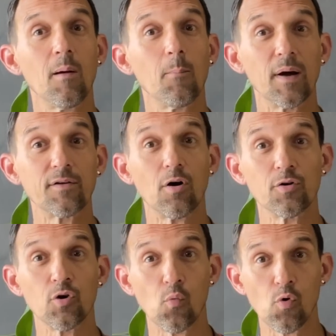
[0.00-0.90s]
but on
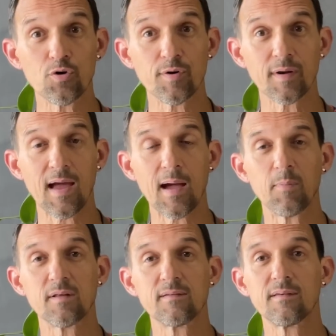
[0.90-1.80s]
your watering
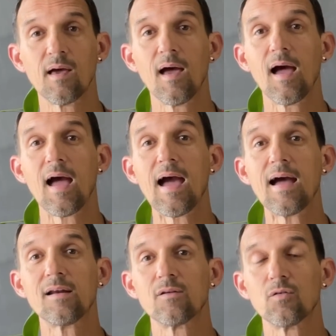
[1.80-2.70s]
habits
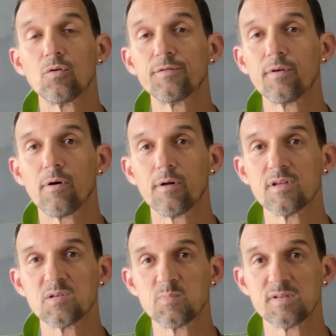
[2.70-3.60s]
and also on the
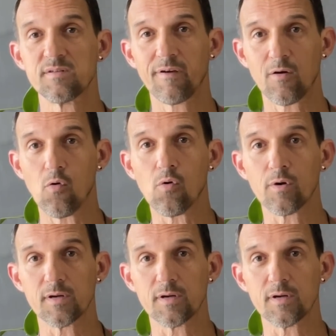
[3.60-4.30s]
specific orchid